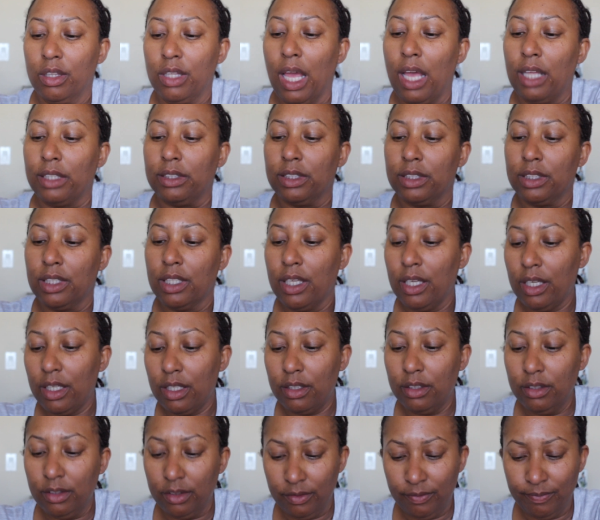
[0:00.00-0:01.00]
That's
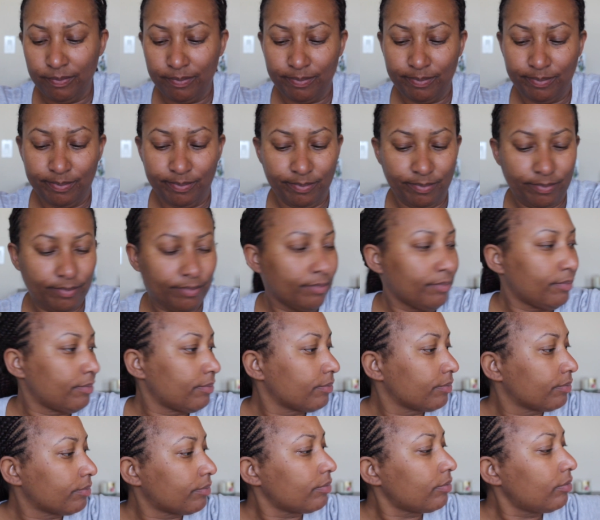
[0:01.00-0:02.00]
Kitten.
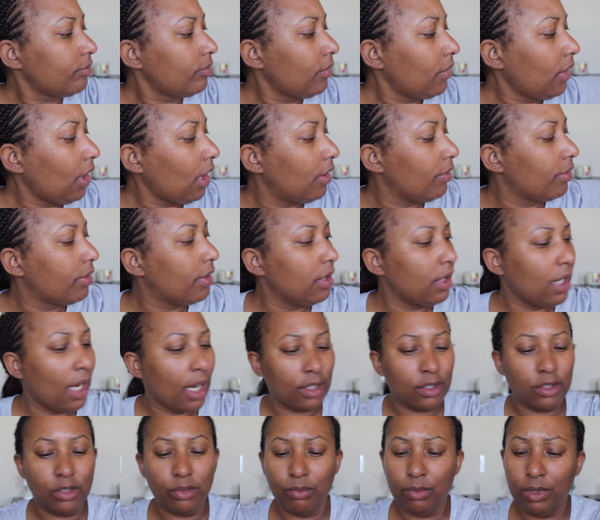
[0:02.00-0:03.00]
The
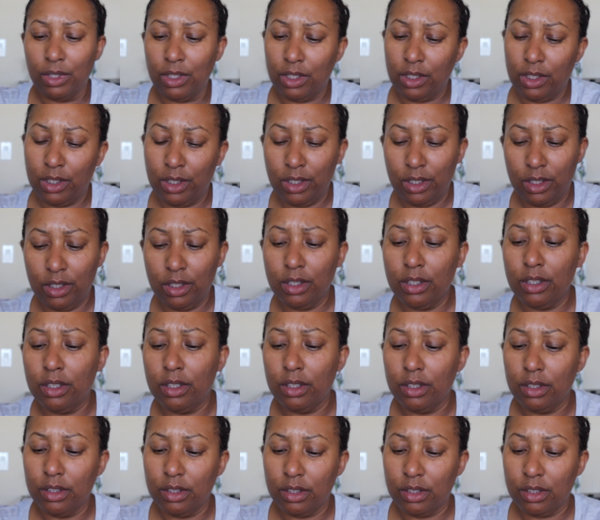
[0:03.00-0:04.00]
next one
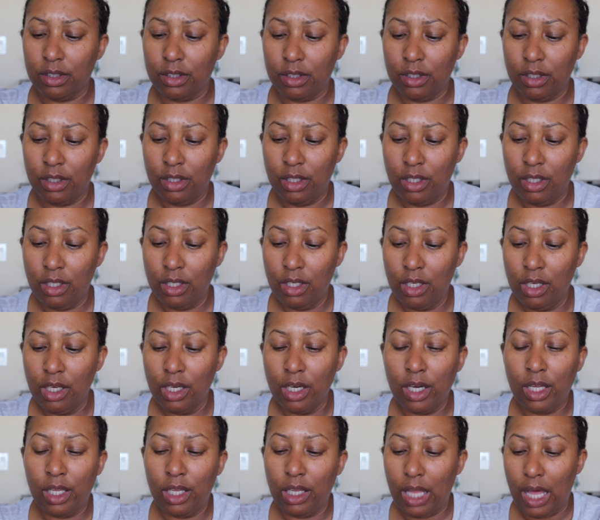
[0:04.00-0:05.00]
is
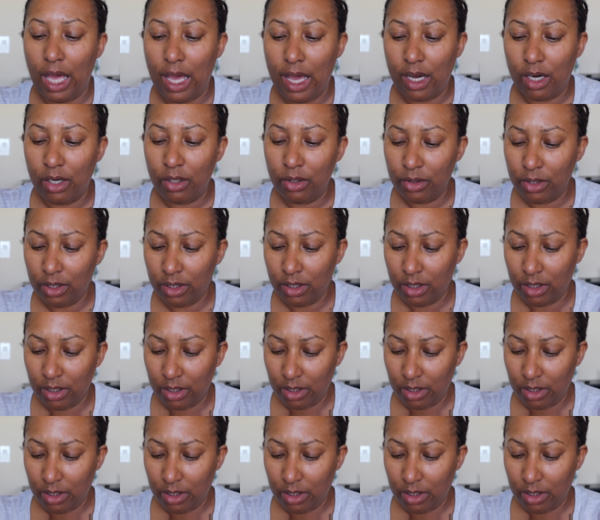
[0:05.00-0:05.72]
Cloud.